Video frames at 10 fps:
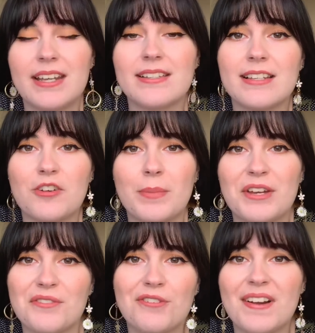He's a little bit
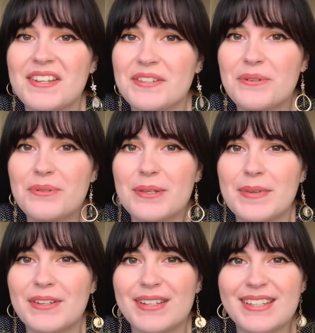of a rascal, to
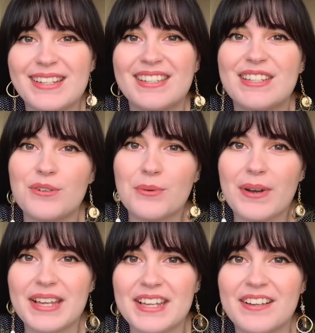be honest. He's still
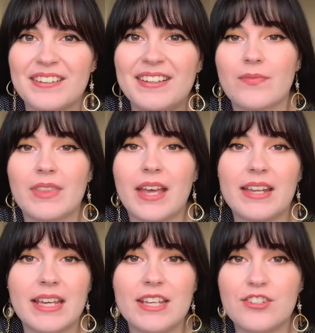quite young,
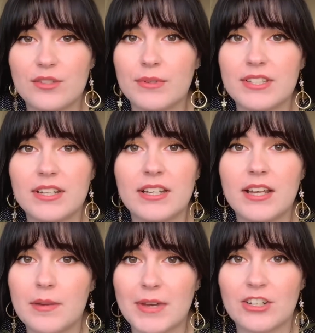and he just wants to
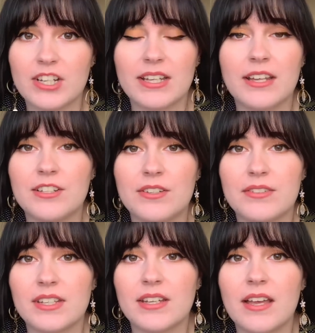learn magic and
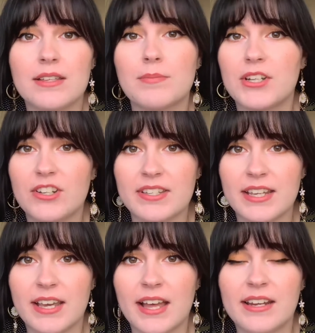use it as much as
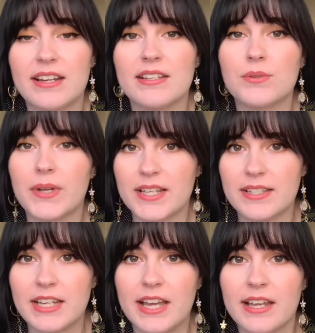he can and as quick as
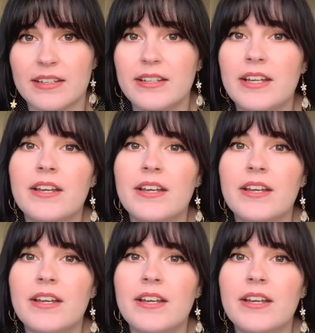he can.